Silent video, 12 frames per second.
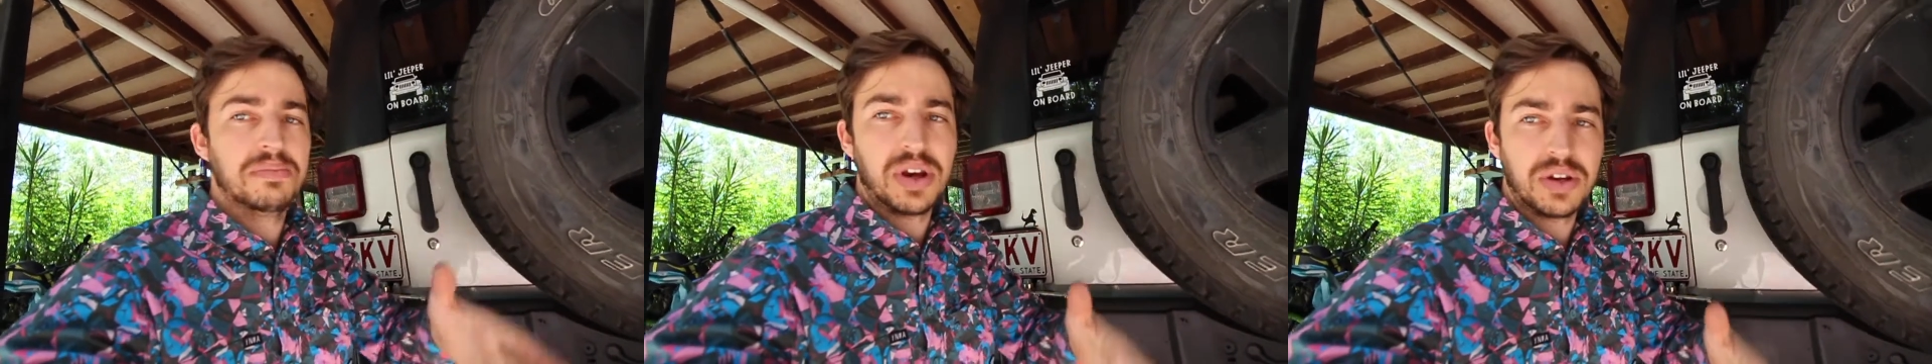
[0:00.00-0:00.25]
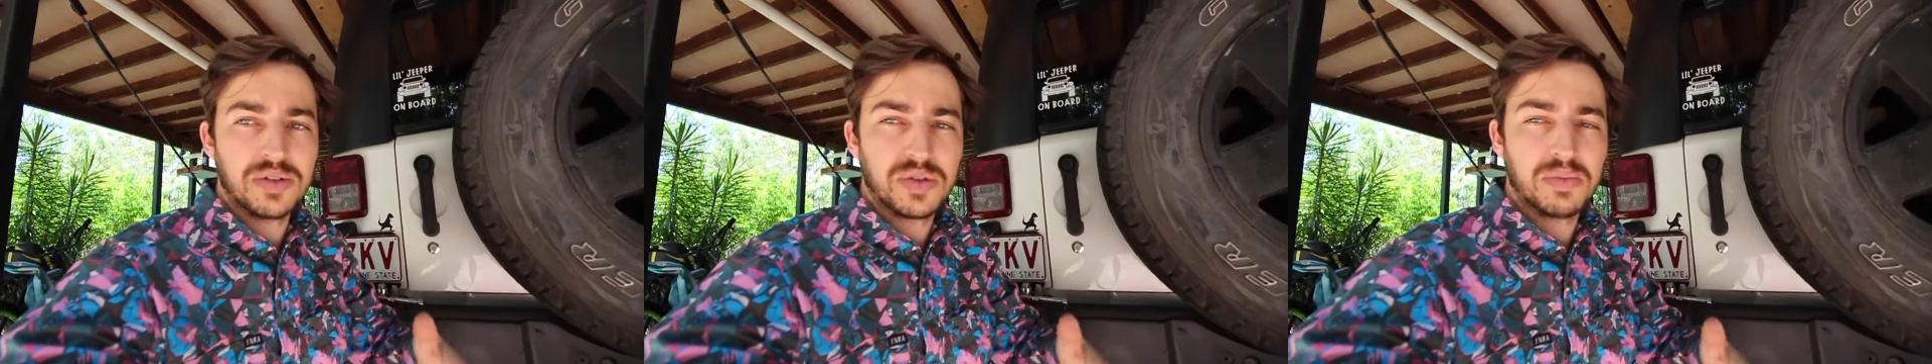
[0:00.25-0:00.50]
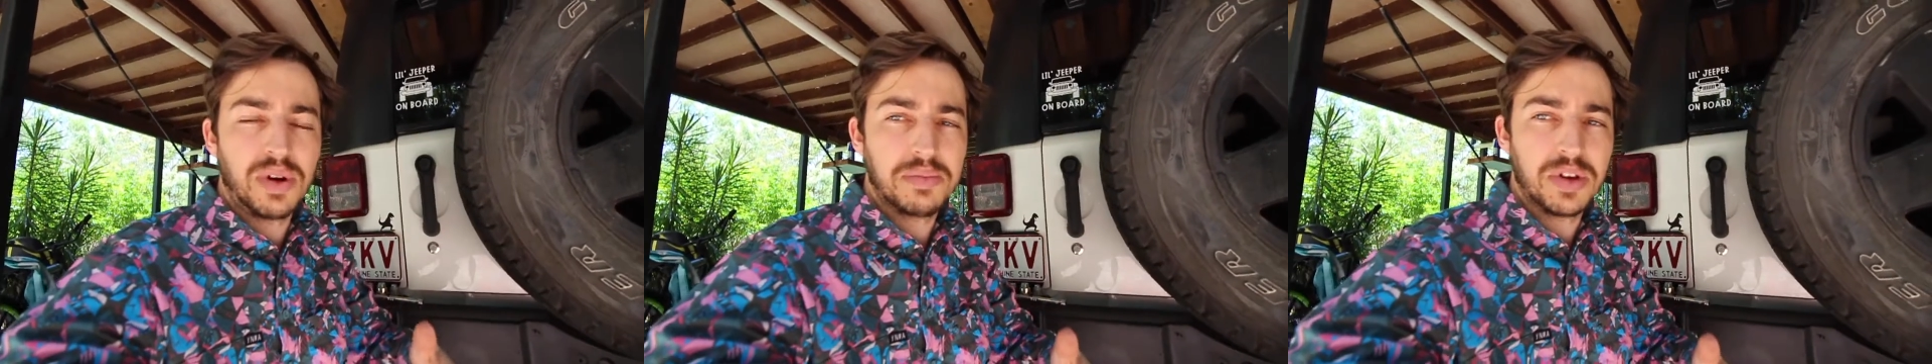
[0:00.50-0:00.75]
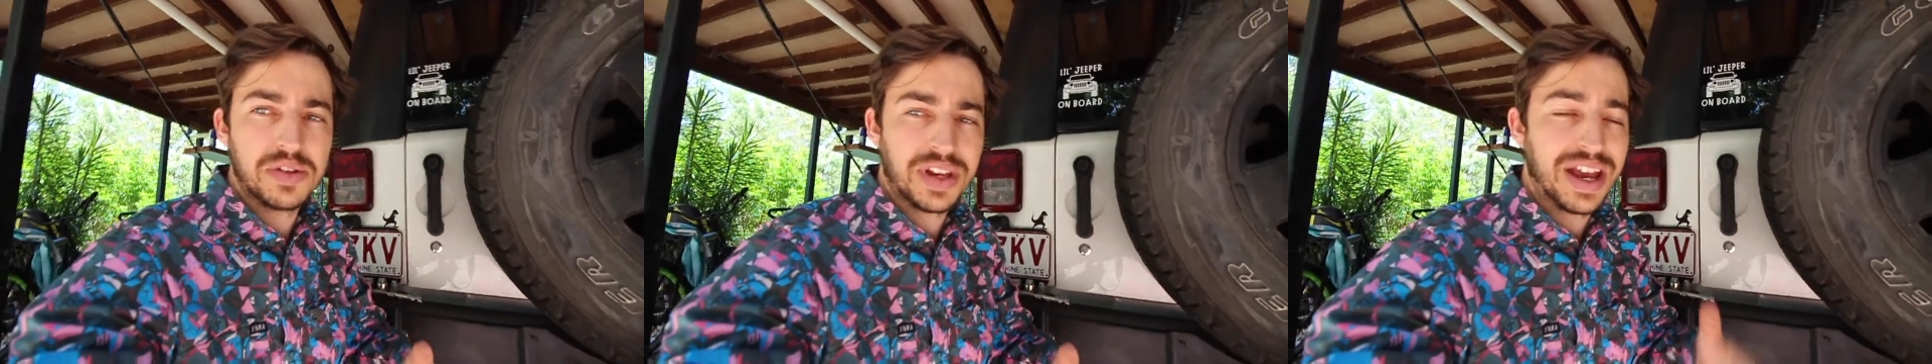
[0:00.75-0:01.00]
but you just might
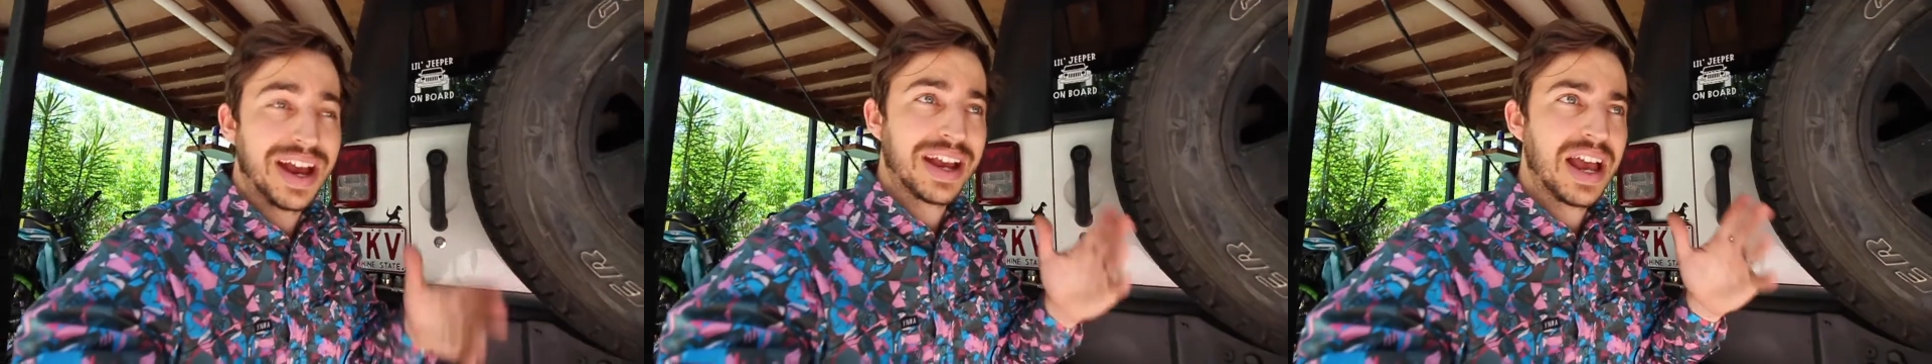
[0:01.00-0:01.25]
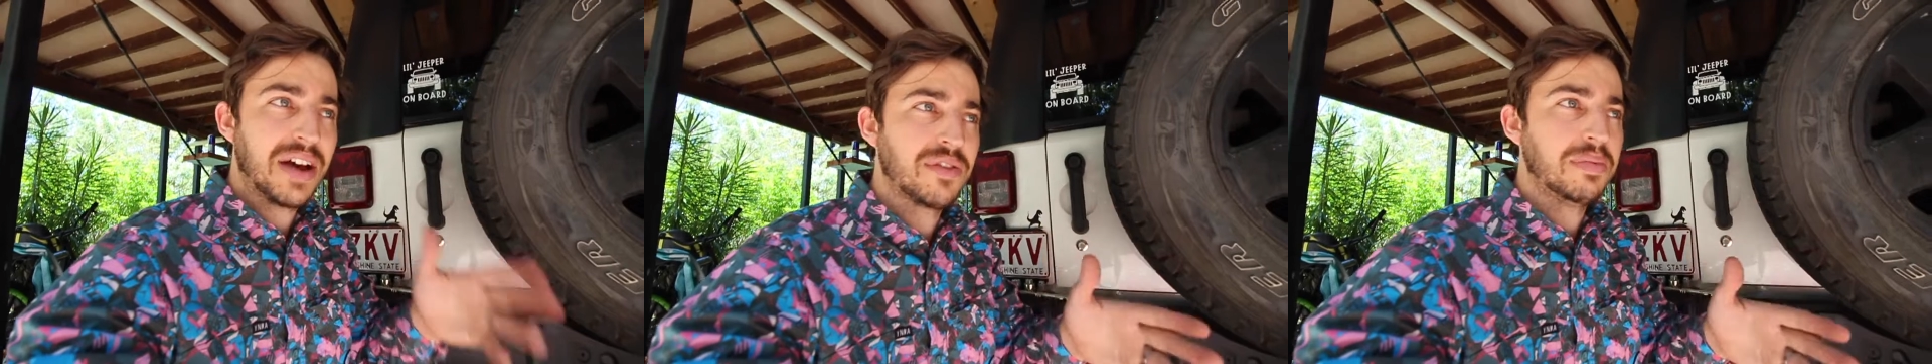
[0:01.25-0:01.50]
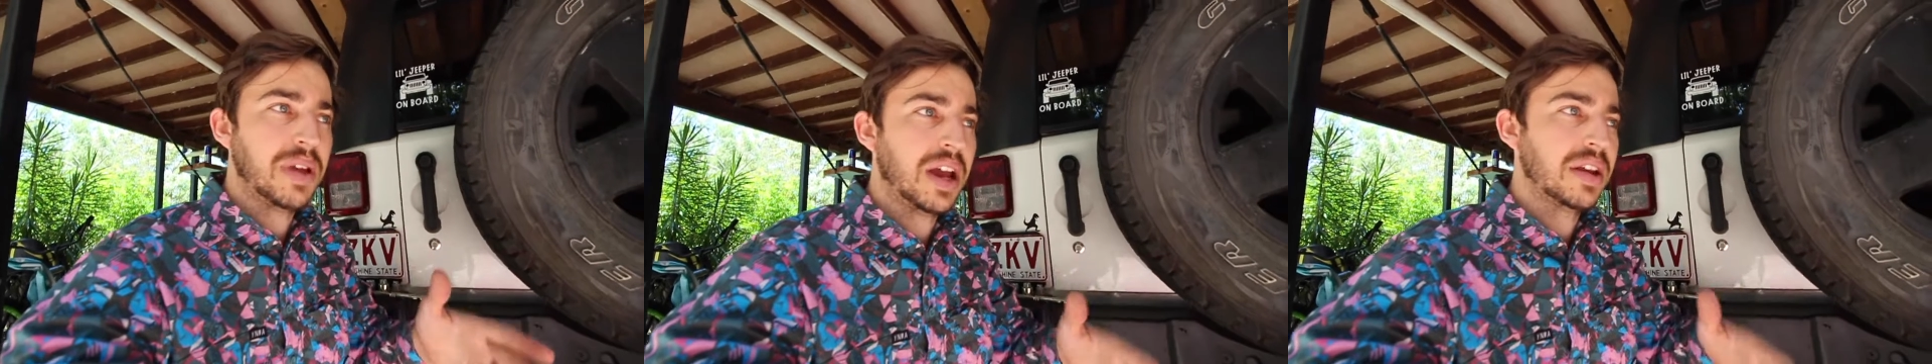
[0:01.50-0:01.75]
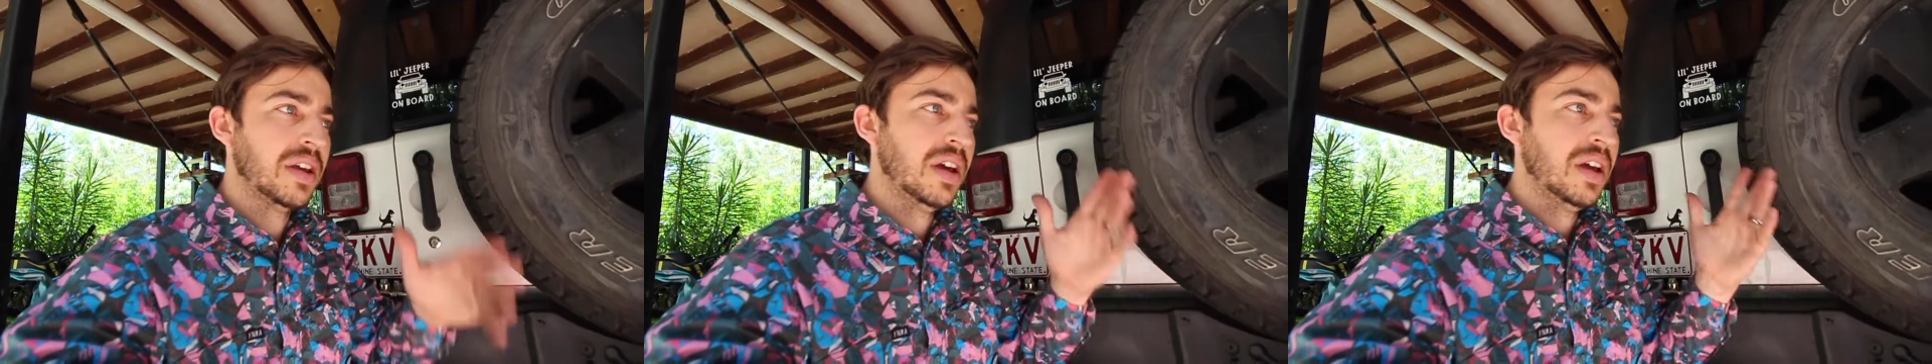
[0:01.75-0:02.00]
be using a cover plate